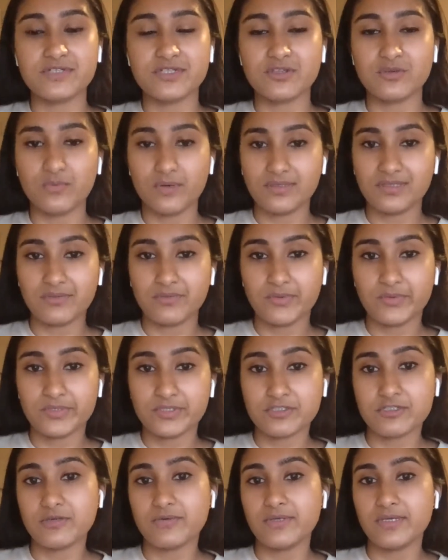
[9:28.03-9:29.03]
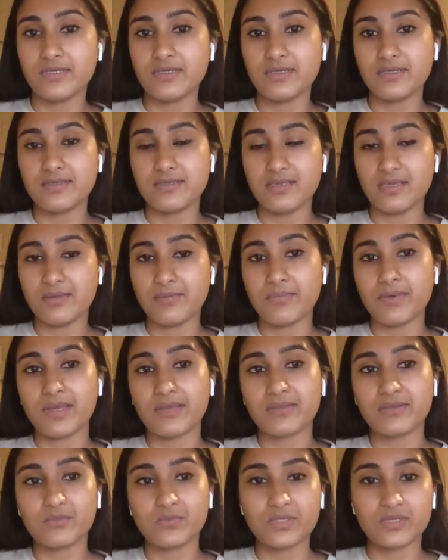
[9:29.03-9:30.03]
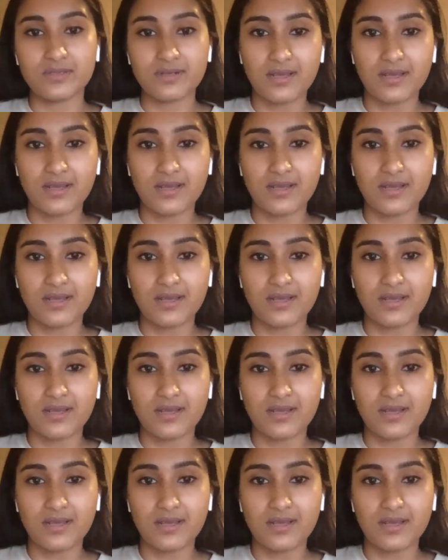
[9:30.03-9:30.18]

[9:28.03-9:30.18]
in the work that we were doing and the impact that we could